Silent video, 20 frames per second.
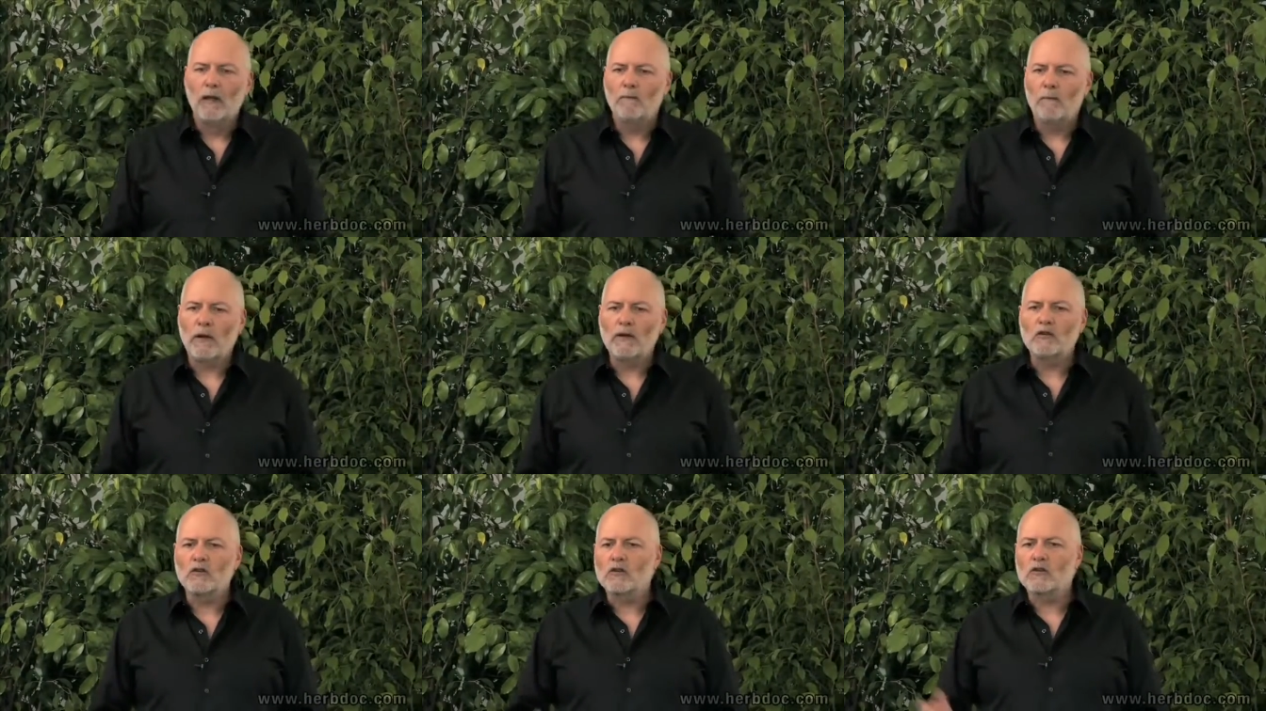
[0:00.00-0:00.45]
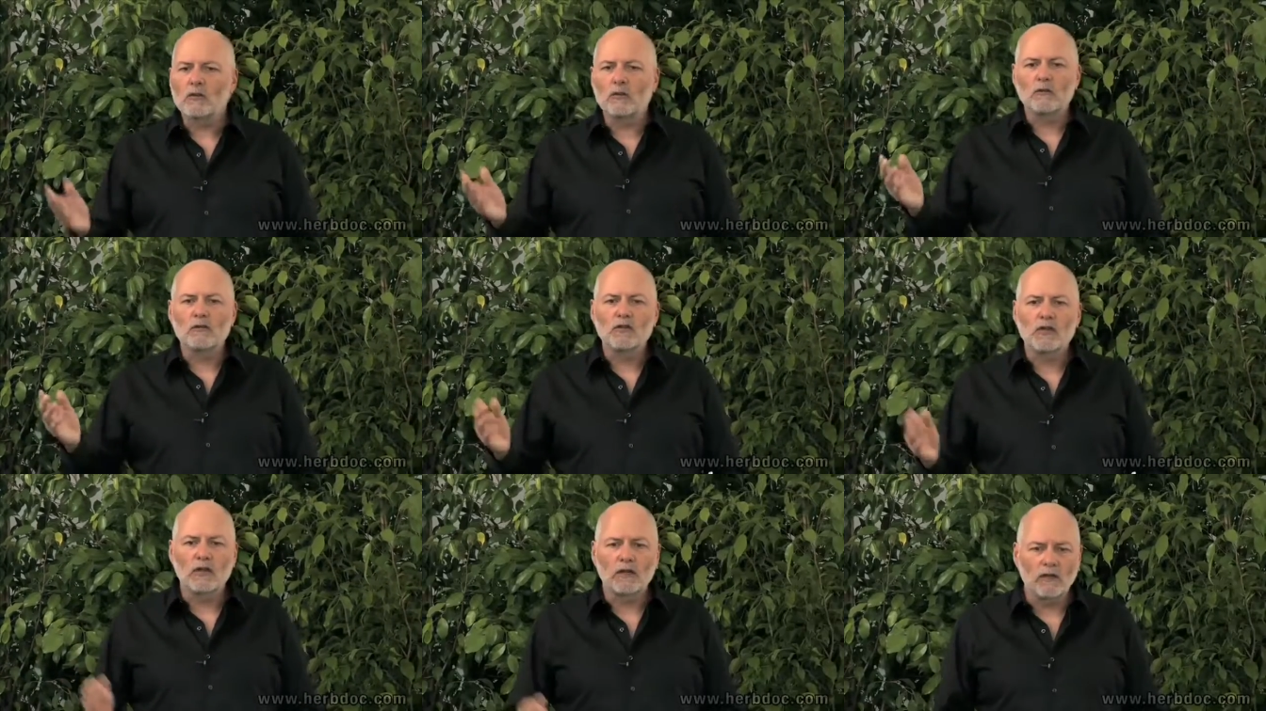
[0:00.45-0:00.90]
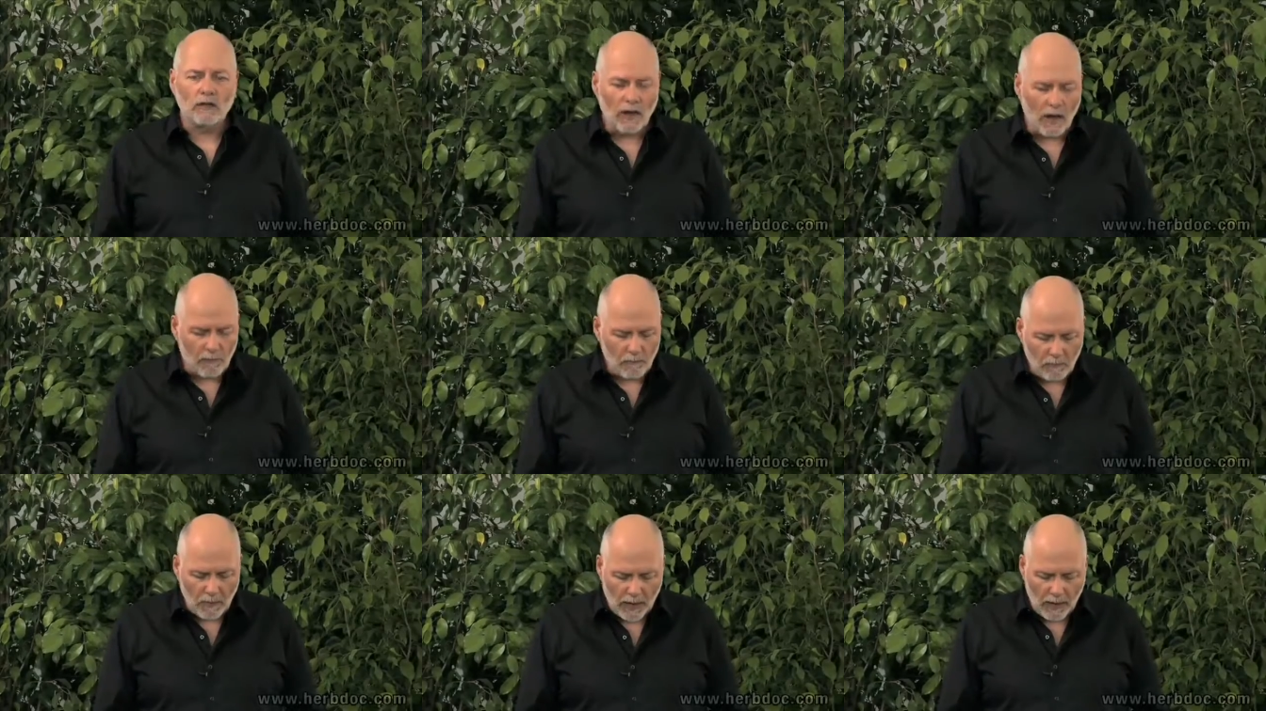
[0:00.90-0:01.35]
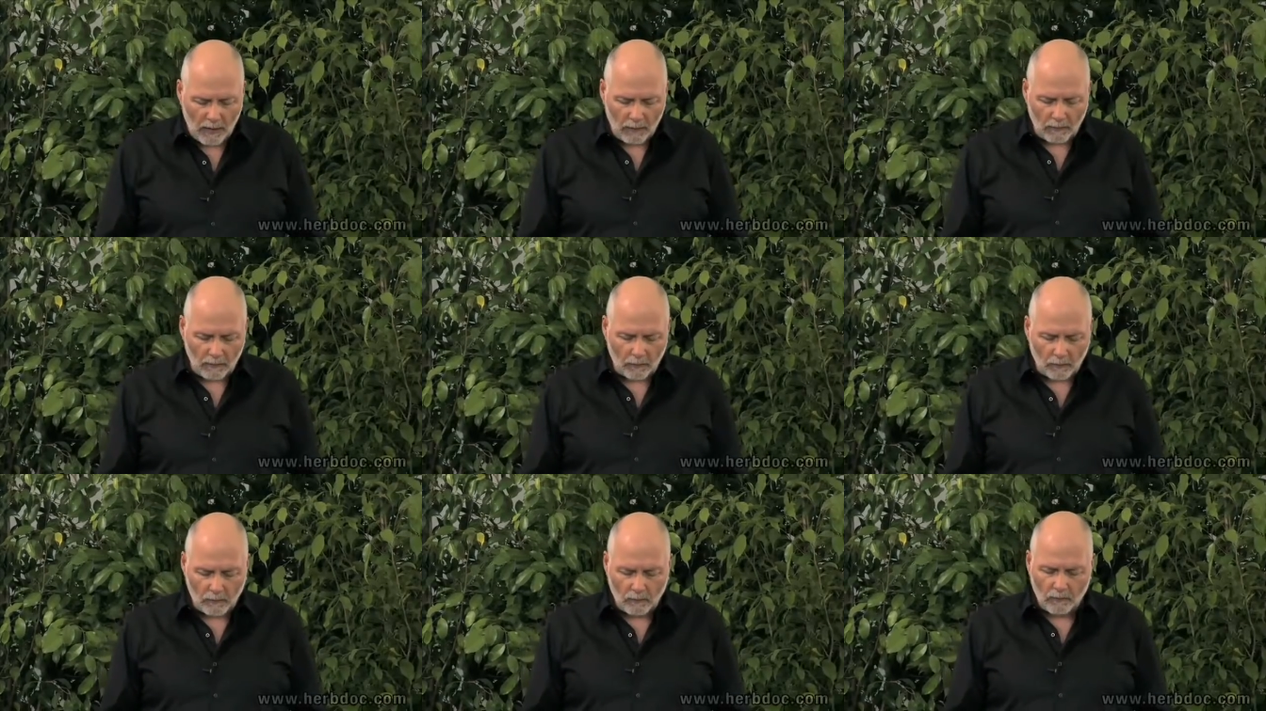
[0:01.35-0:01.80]
by just losing 10
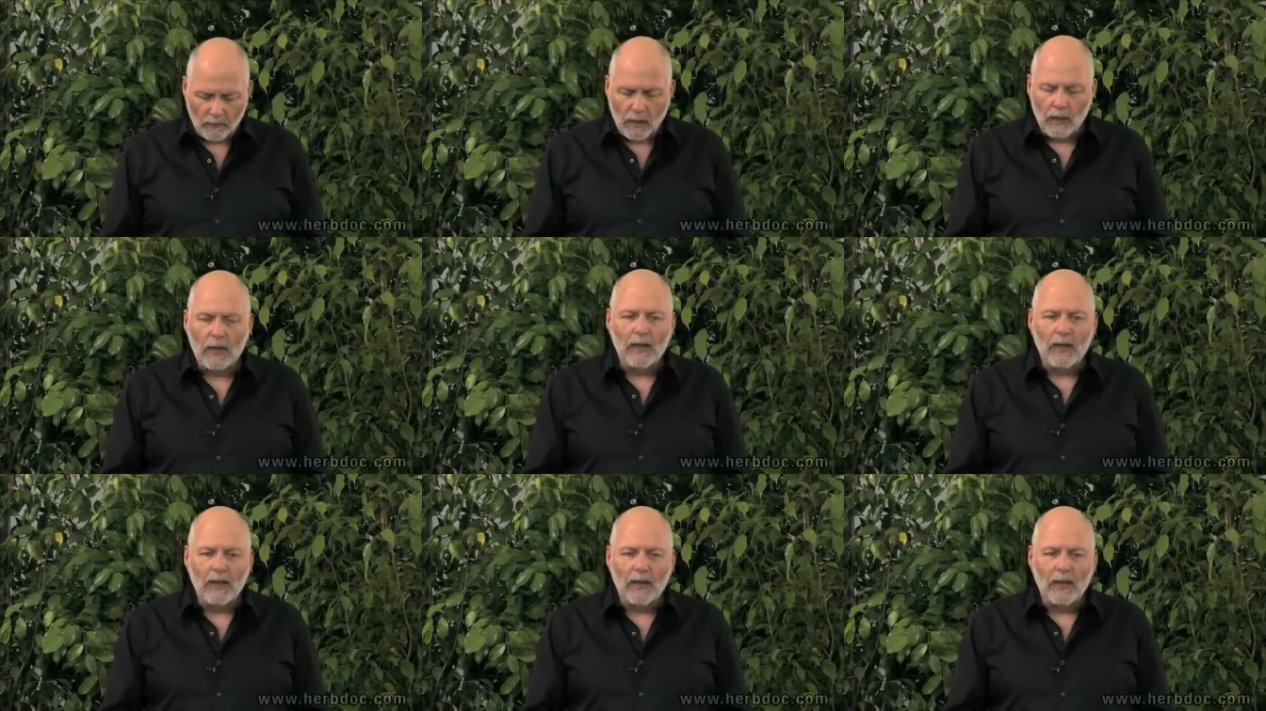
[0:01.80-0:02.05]
pounds